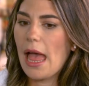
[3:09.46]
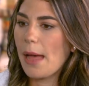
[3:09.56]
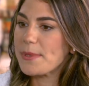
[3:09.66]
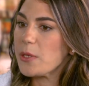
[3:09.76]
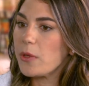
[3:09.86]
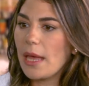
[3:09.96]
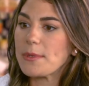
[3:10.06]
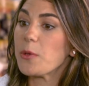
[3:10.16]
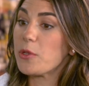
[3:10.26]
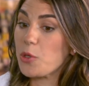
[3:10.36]
Absolutely,
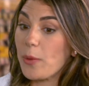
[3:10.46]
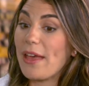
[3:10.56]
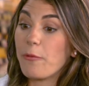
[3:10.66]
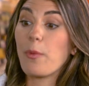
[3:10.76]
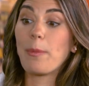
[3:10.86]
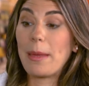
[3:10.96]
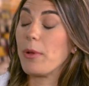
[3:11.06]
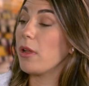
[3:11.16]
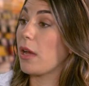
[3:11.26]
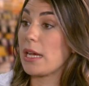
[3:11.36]
absolutely. So we have
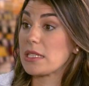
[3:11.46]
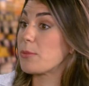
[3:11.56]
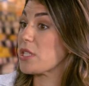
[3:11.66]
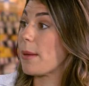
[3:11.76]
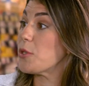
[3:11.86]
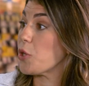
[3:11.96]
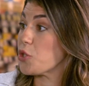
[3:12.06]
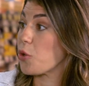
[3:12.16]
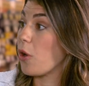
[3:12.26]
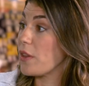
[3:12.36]
customers coming to our
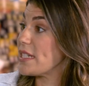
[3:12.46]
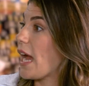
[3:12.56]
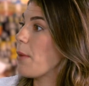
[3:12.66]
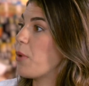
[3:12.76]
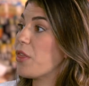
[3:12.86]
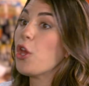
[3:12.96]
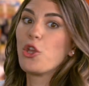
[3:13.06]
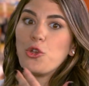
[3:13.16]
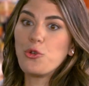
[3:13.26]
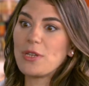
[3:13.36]
store all the time with
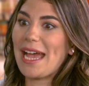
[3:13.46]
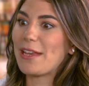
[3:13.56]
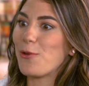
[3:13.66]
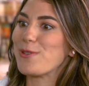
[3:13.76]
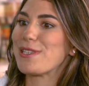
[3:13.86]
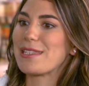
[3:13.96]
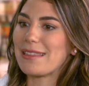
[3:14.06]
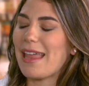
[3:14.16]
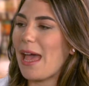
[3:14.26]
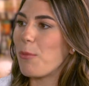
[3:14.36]
new diagnosis,
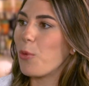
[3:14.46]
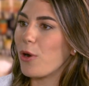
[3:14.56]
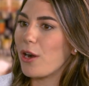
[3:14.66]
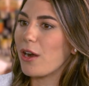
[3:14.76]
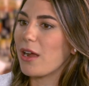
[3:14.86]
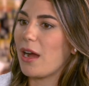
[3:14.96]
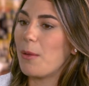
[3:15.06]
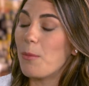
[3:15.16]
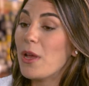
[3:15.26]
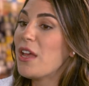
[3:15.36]
lab work,
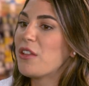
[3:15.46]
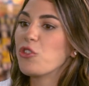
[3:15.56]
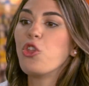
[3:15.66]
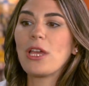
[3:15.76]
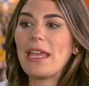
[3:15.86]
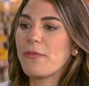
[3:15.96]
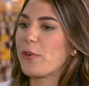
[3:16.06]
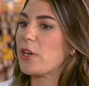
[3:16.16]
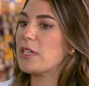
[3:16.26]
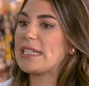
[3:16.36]
looking
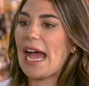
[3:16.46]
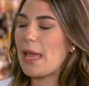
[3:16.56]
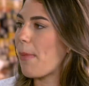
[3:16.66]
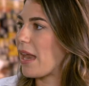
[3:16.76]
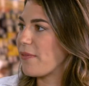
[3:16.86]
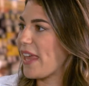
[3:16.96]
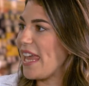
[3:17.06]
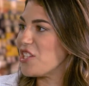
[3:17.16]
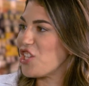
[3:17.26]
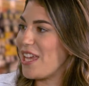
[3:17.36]
for diet
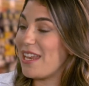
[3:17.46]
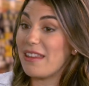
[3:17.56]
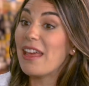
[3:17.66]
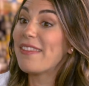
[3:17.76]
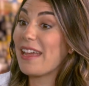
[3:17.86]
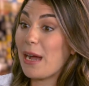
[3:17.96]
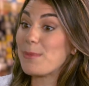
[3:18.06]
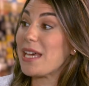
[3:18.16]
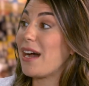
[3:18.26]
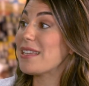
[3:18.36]
modification, and they come
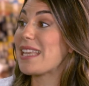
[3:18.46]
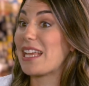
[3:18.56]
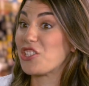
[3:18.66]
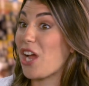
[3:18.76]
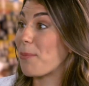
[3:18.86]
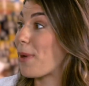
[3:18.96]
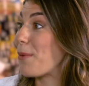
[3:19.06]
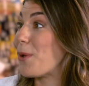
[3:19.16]
to us at ShopRite.